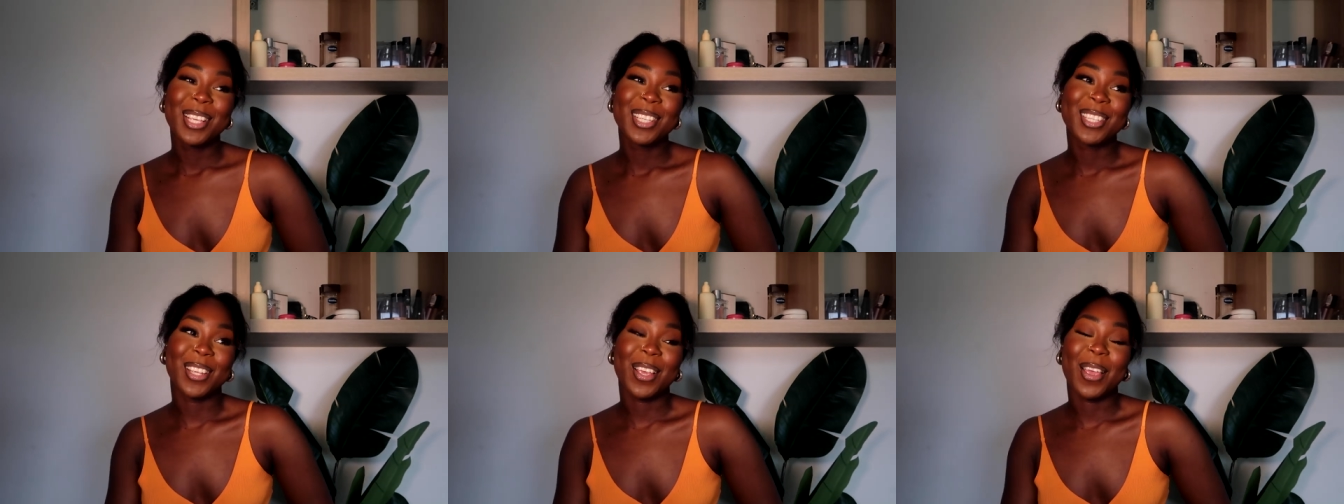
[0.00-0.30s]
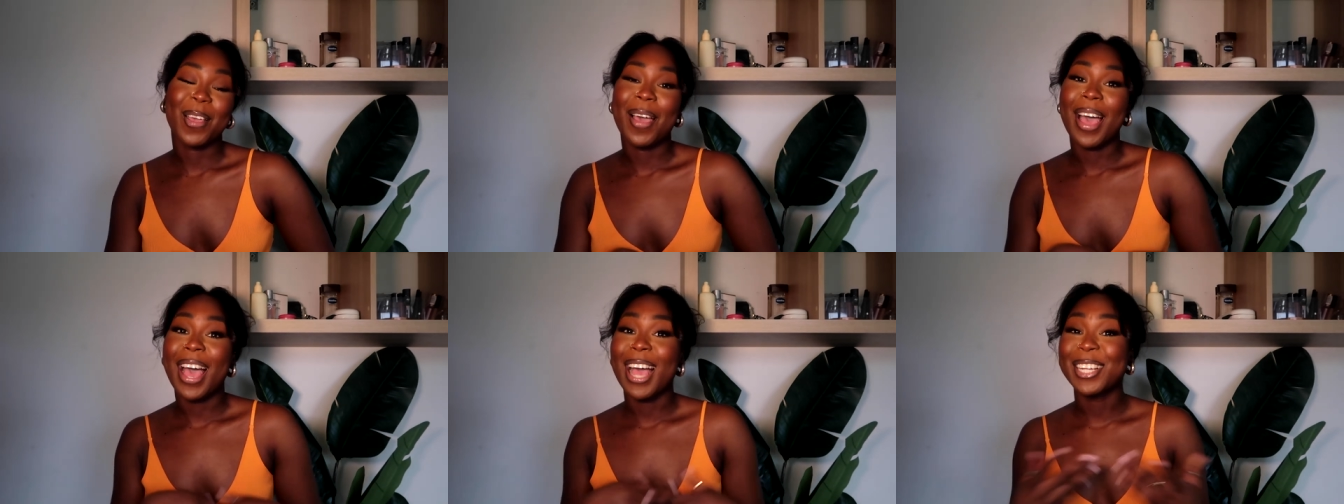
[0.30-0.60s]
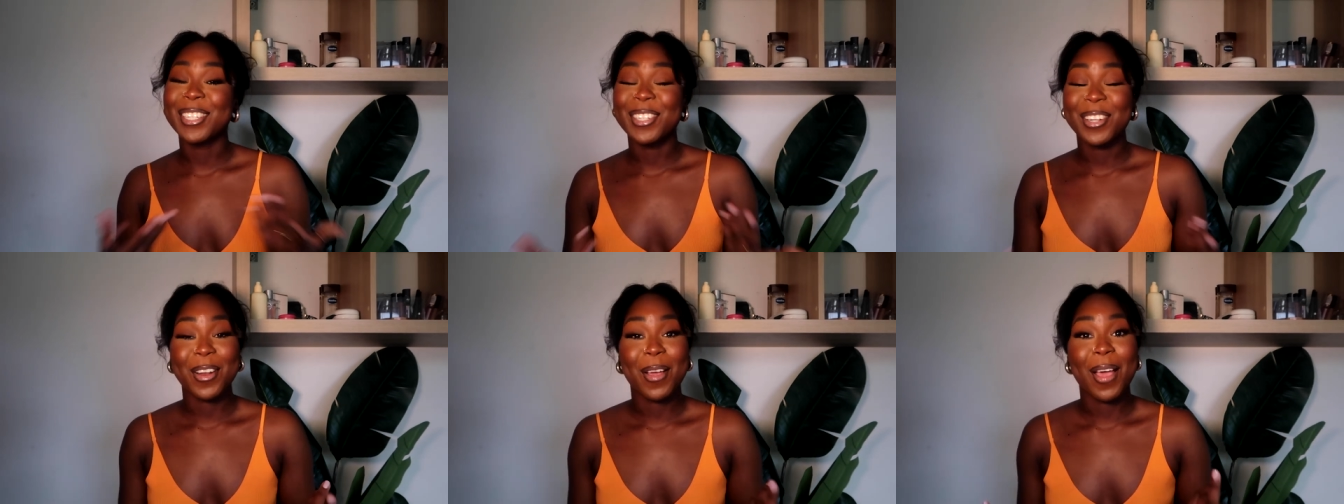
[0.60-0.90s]
so
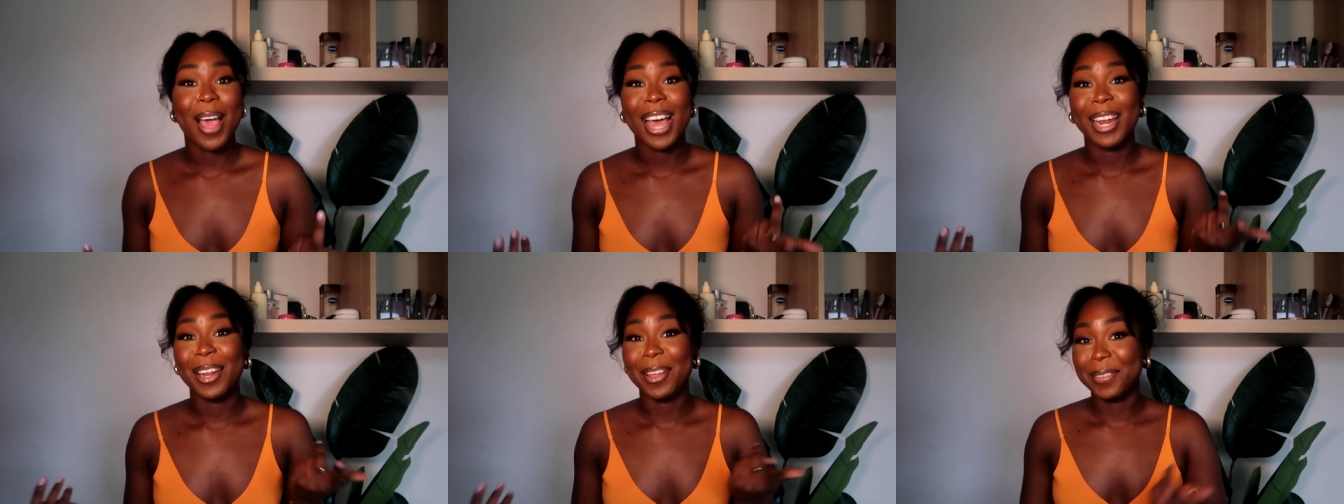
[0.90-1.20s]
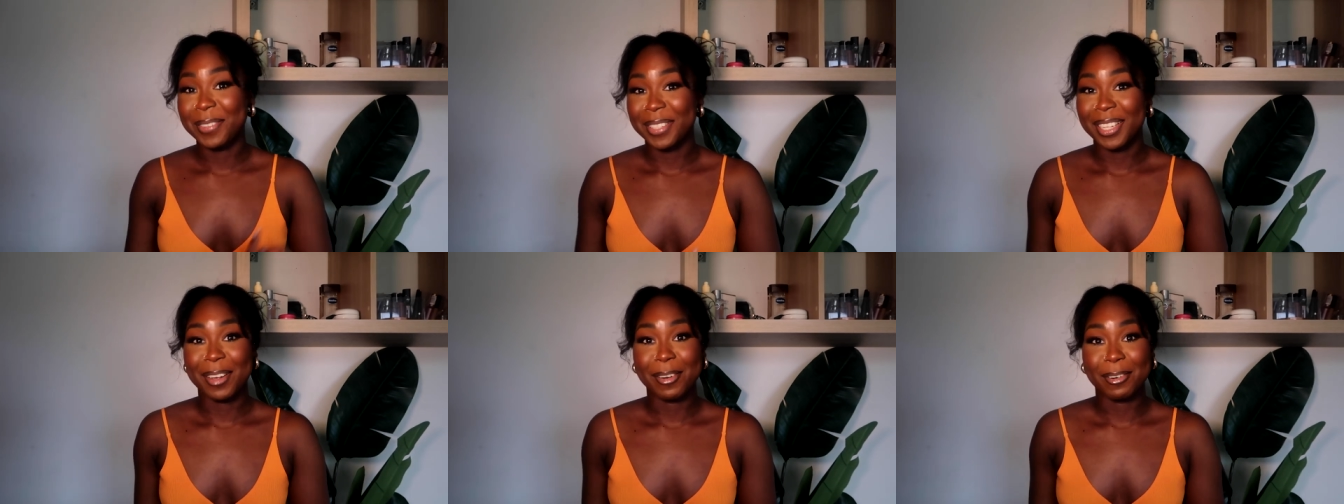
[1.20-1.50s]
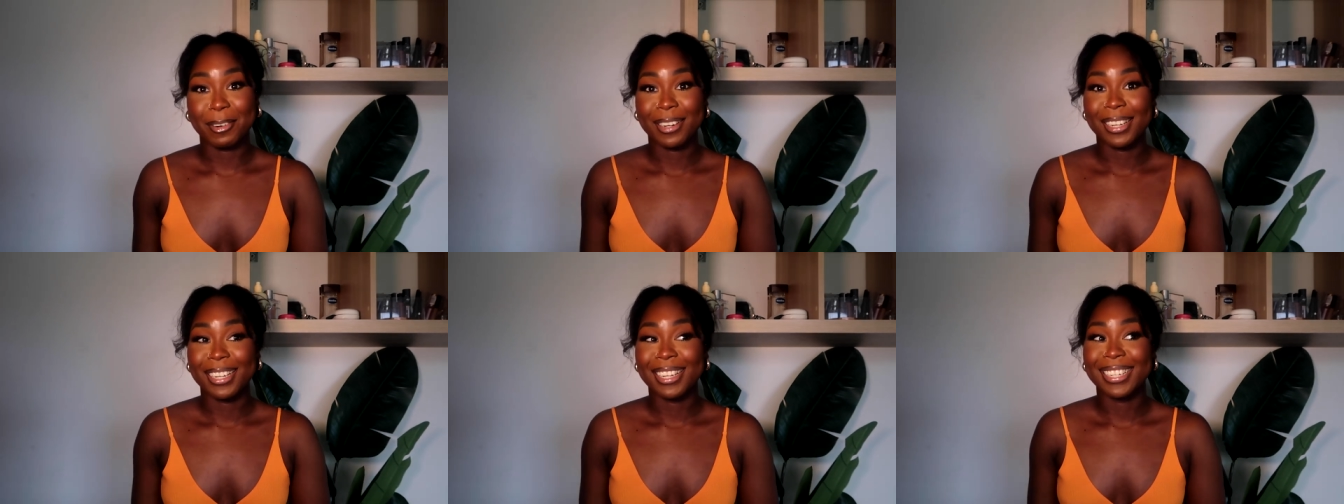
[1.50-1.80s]
as you know I love
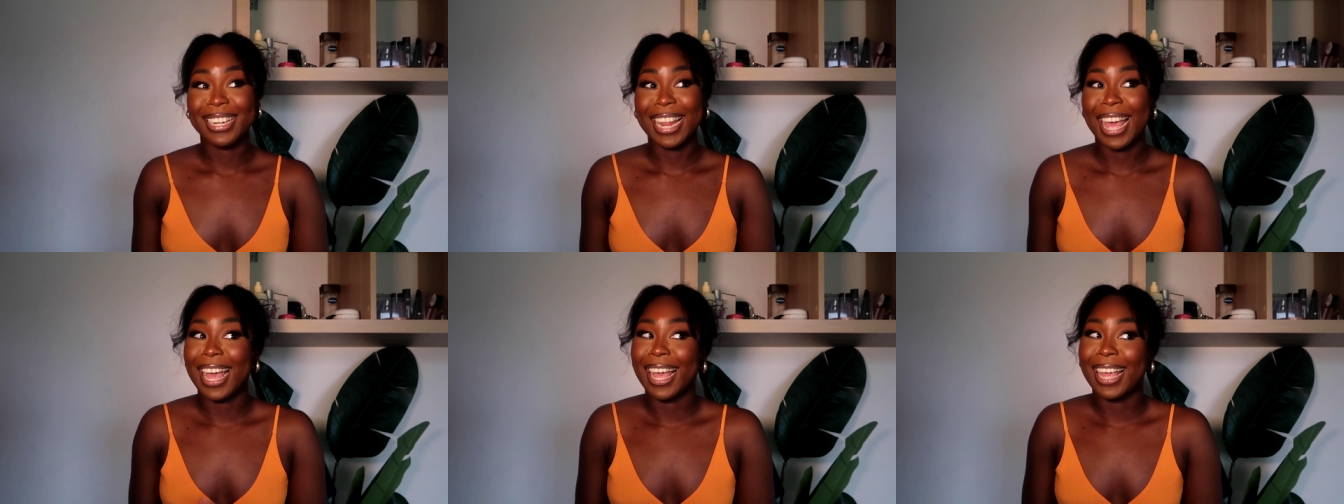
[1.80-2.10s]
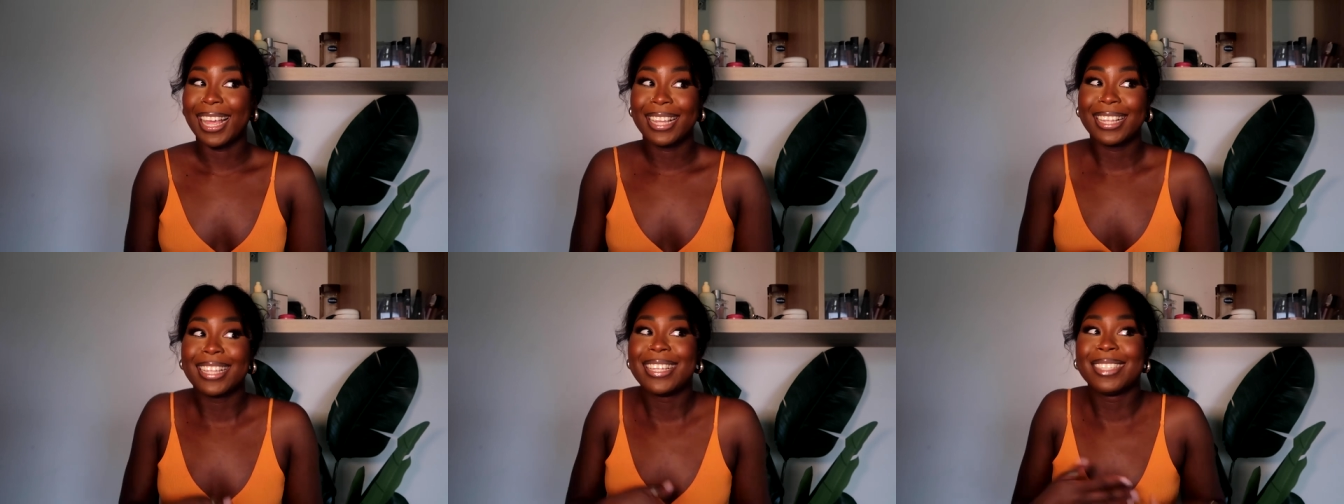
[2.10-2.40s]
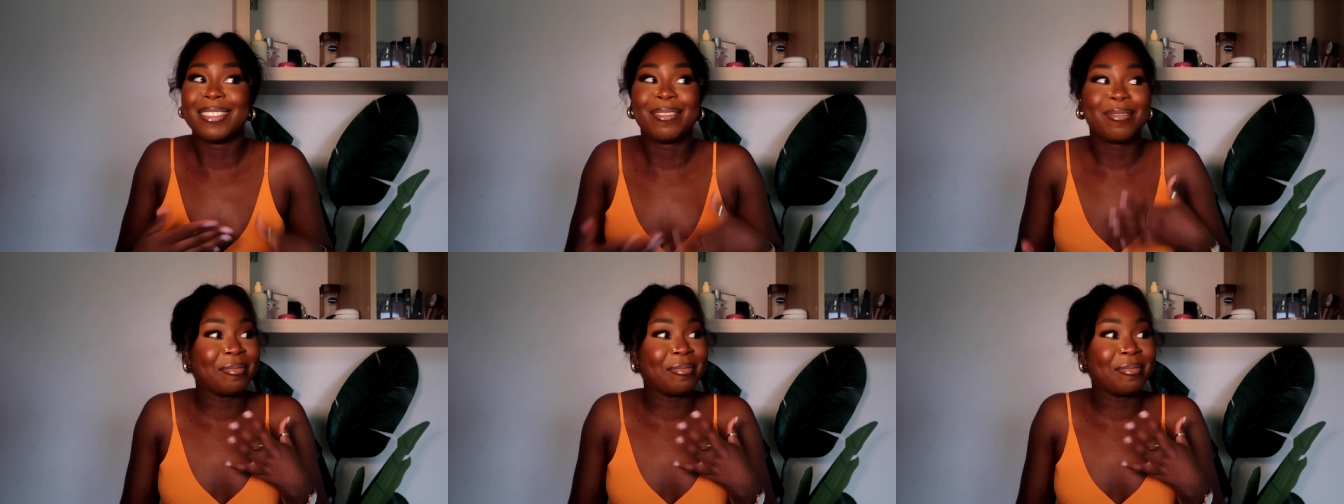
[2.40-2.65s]
Zara like